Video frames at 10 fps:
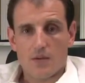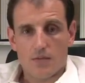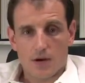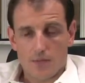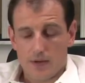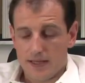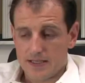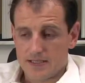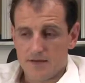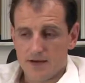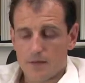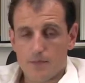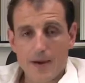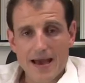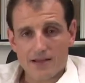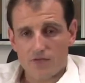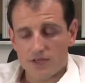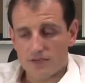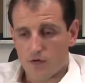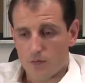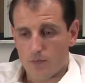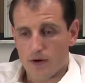company, developed batteries for